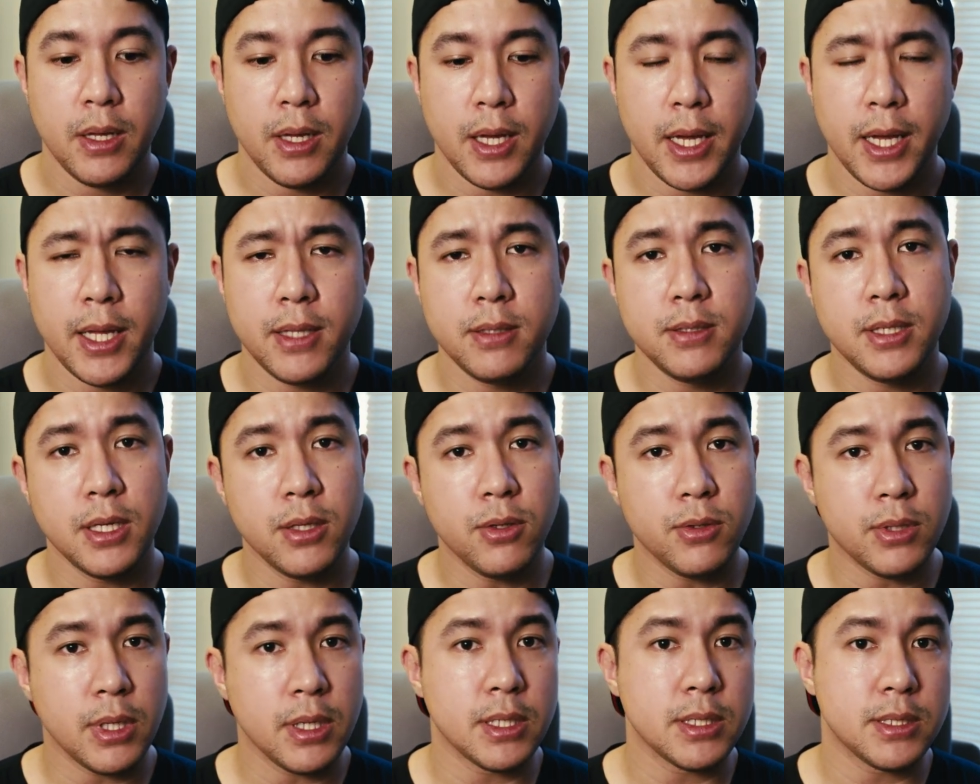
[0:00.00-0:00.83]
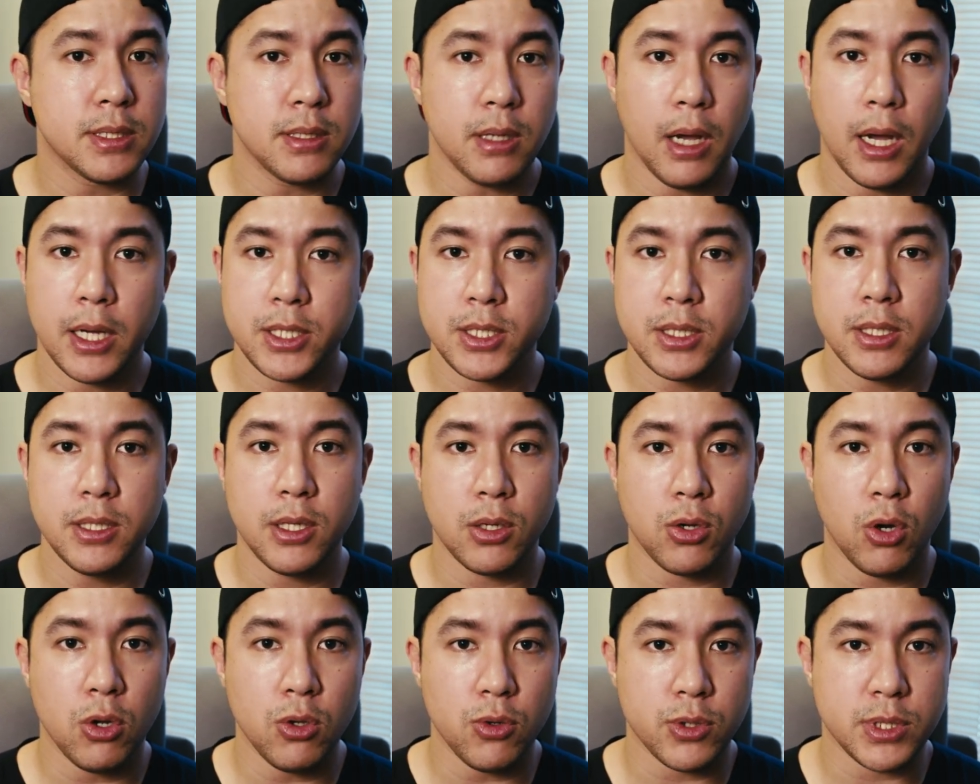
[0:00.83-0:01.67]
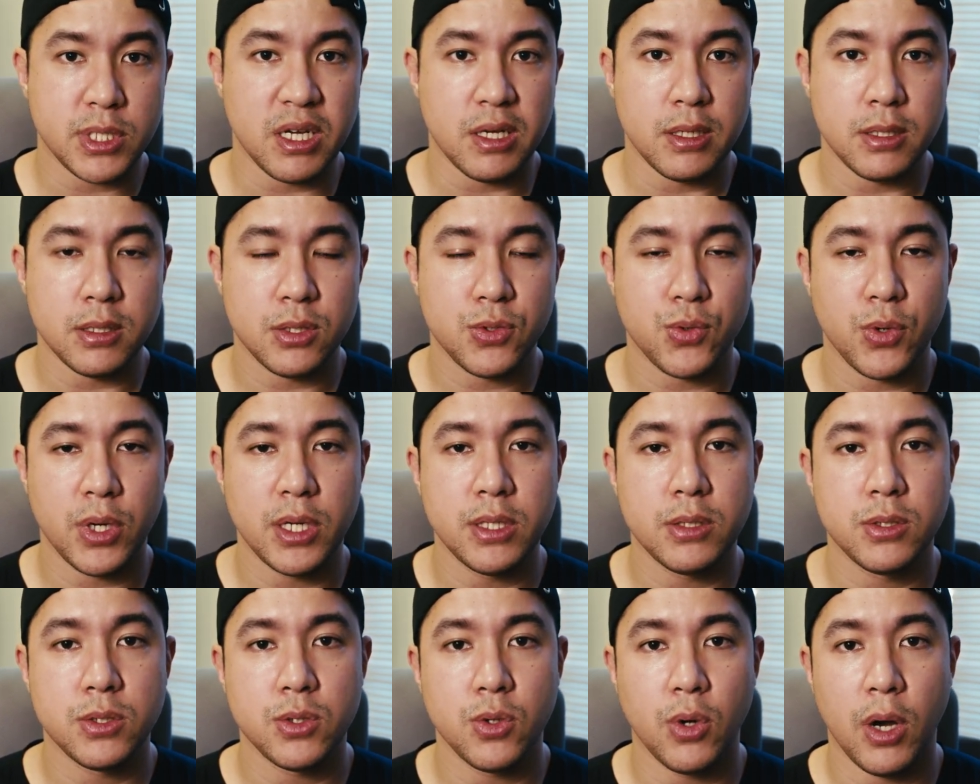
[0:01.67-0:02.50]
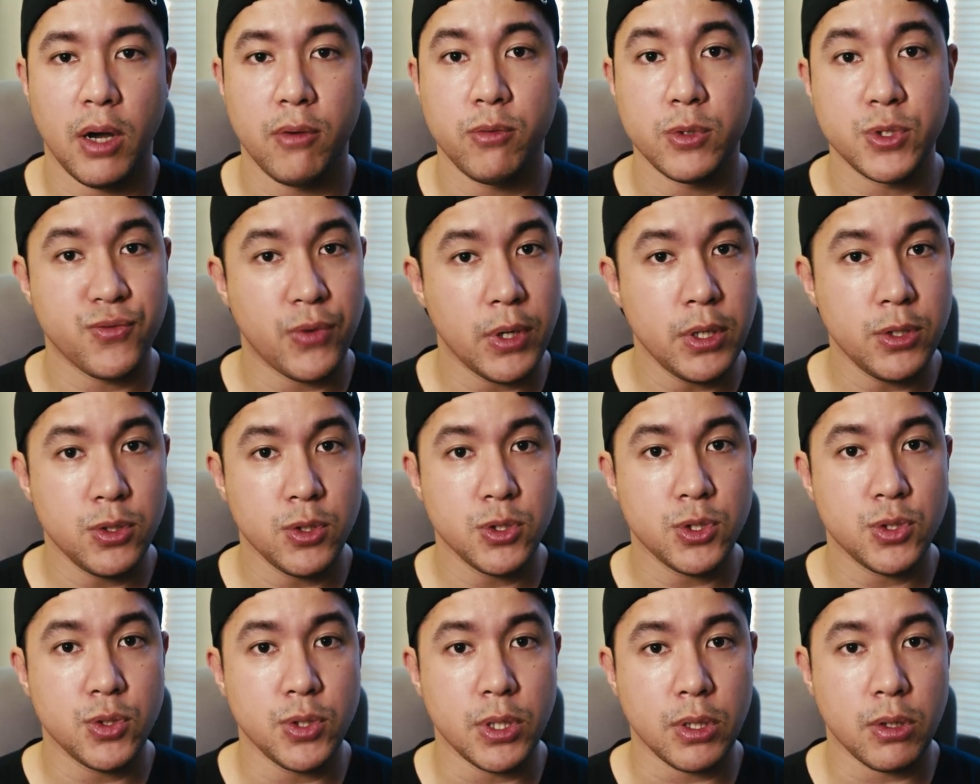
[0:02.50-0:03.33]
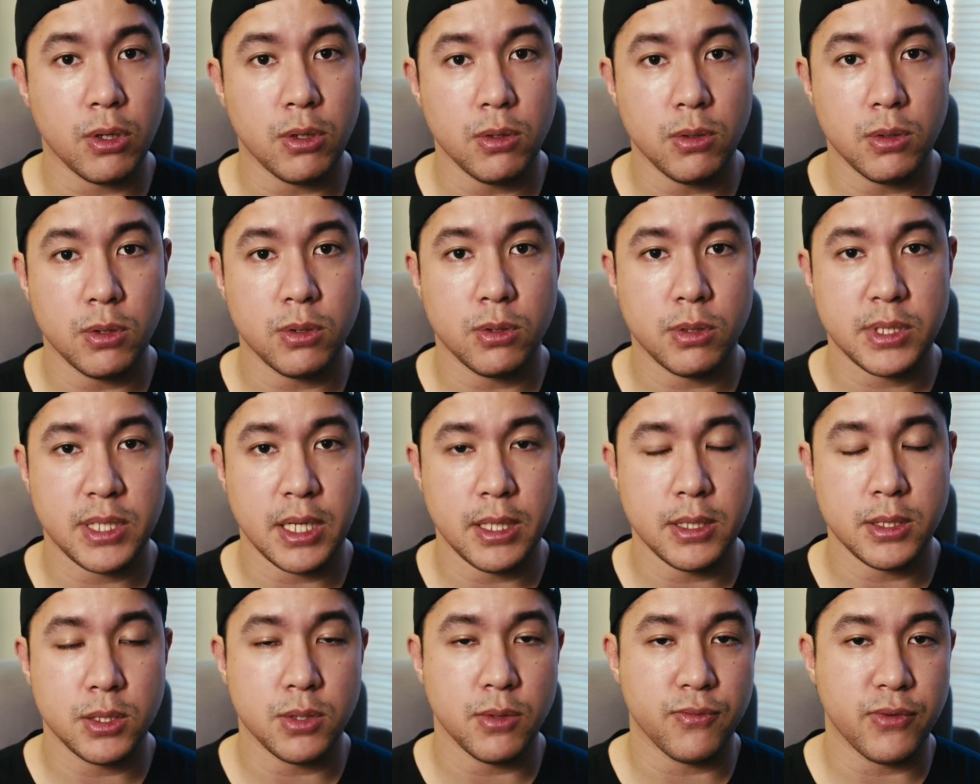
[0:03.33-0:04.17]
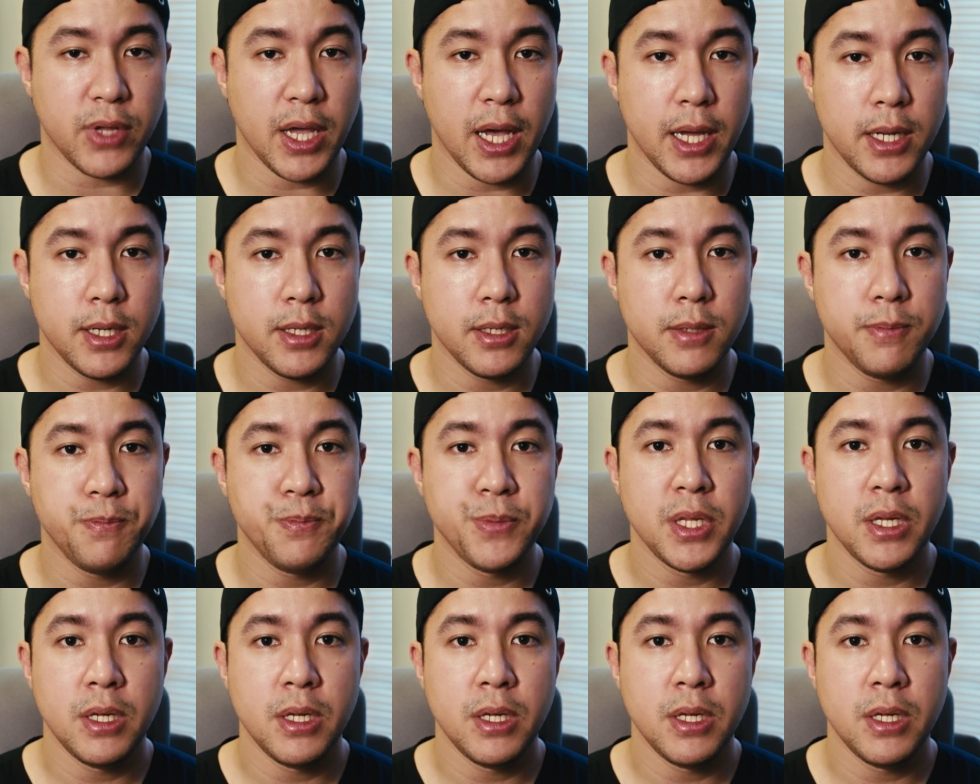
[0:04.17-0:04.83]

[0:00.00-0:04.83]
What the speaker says: And the other thing is actually the color science, right? So I was very used to the color science of Canon.